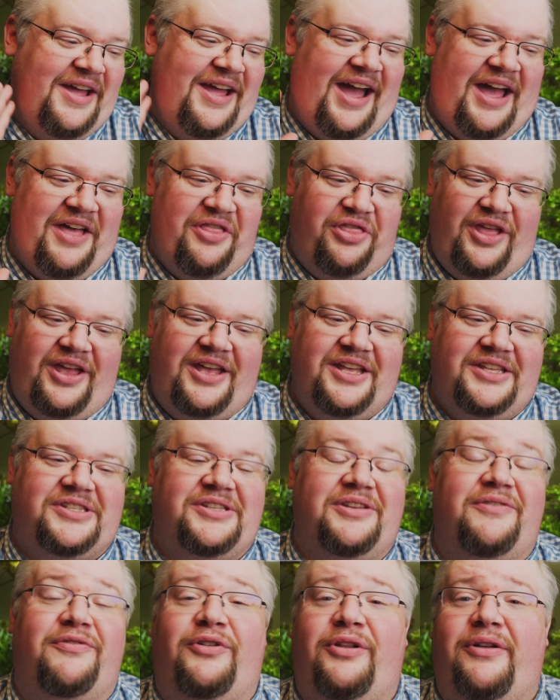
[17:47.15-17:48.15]
I think
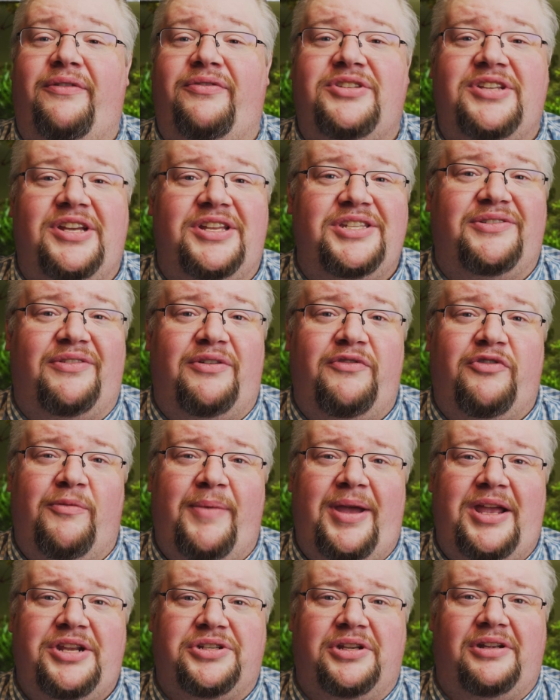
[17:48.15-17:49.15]
it's full of tons of
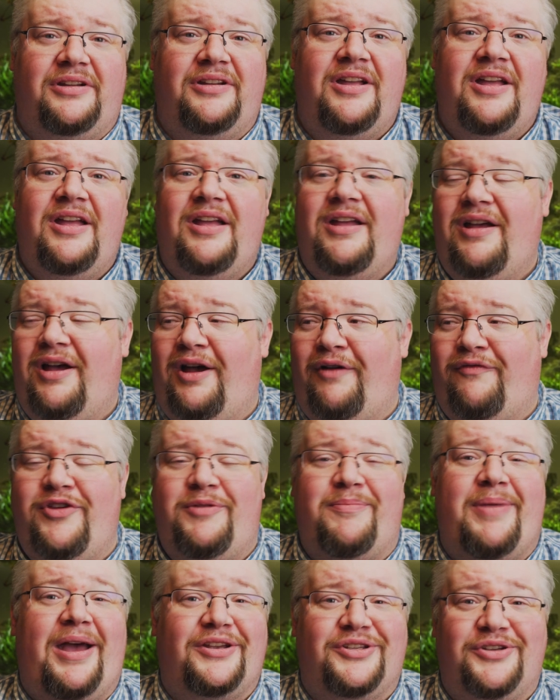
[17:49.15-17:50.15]
information. The
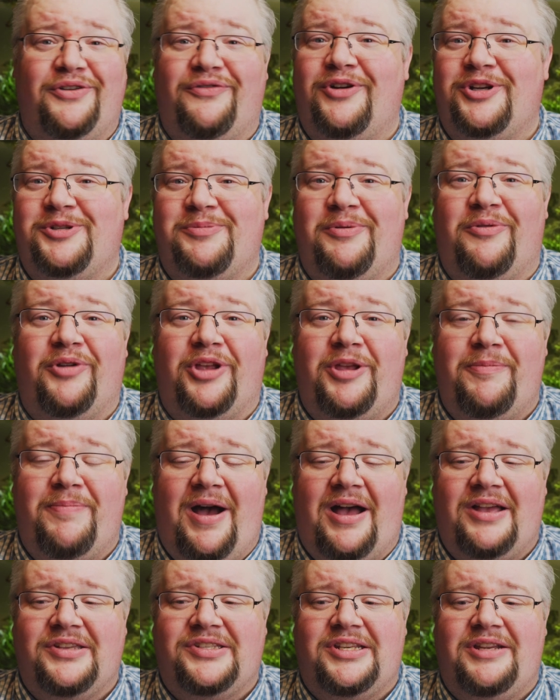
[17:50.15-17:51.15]
feedback so far has been really
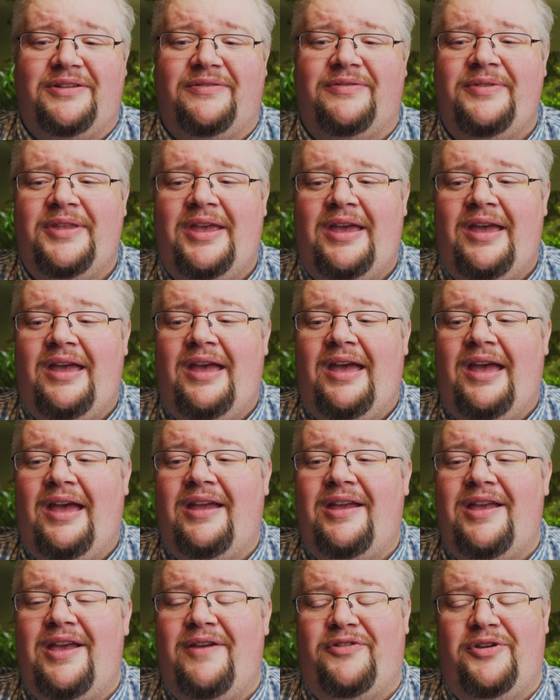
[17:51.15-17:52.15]
positive.
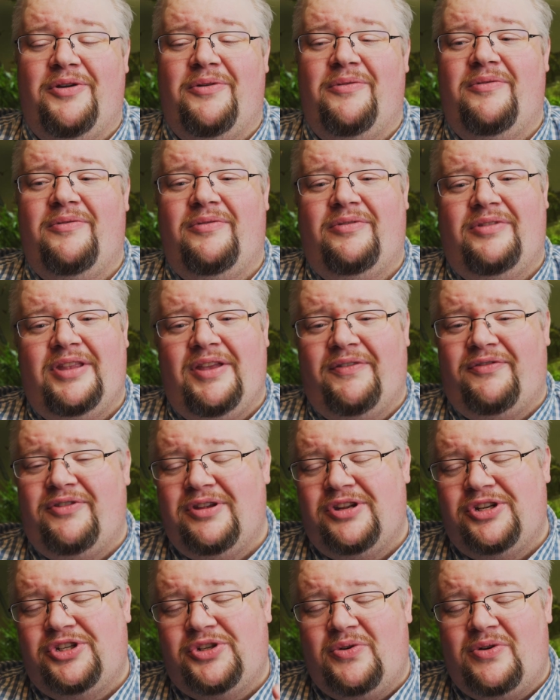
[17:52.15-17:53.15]
If you
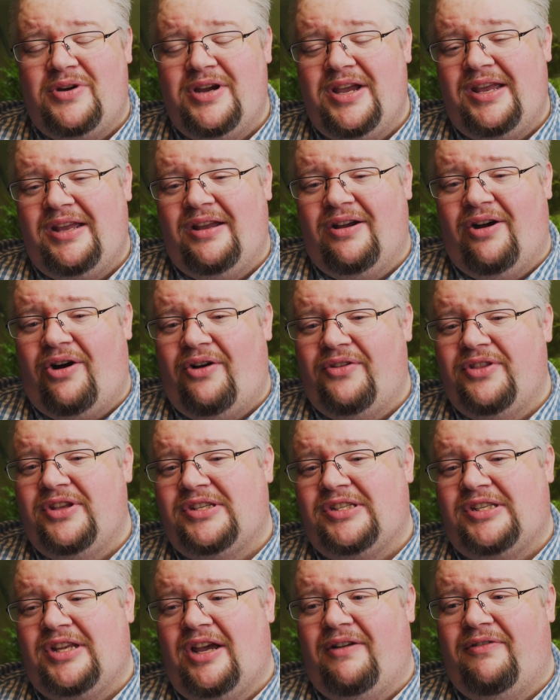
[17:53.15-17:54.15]
enjoy all
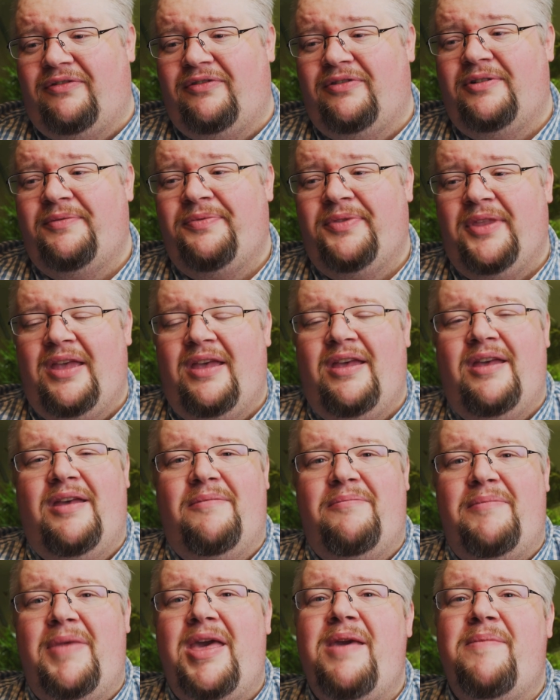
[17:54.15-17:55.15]
this stuff,
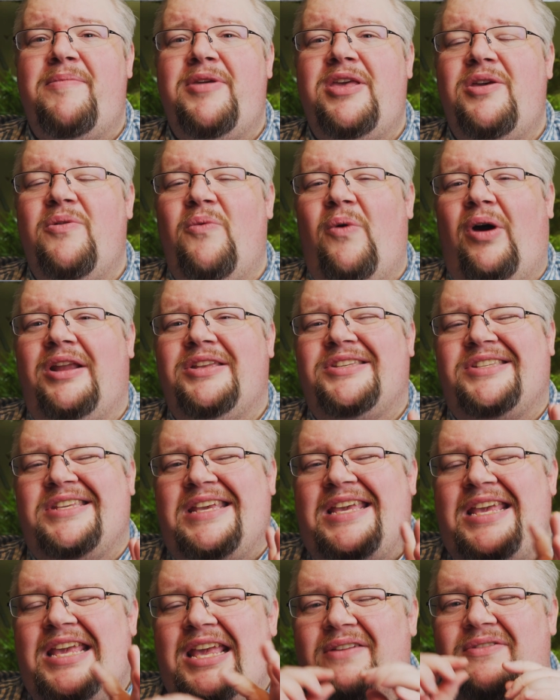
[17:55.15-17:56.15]
maybe you want to
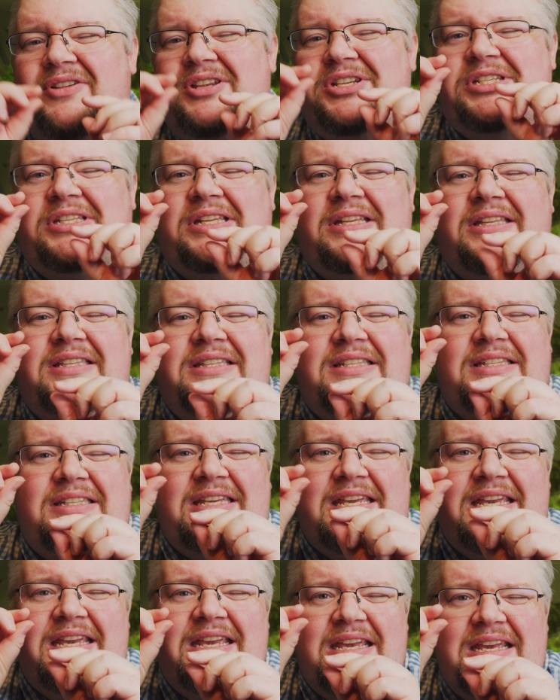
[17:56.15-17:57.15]
see even just a
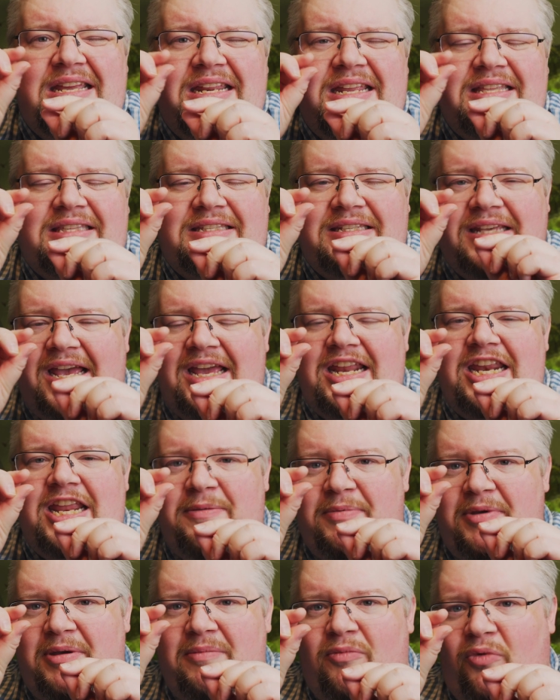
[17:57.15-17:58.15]
teeny
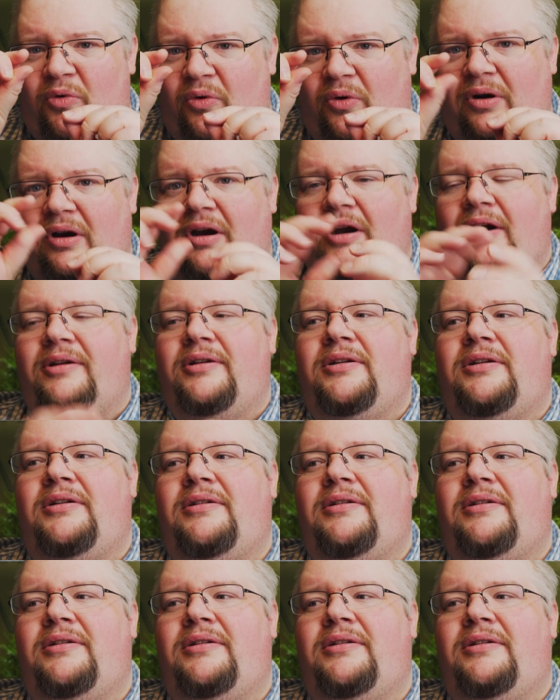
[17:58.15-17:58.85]
tiny bit more,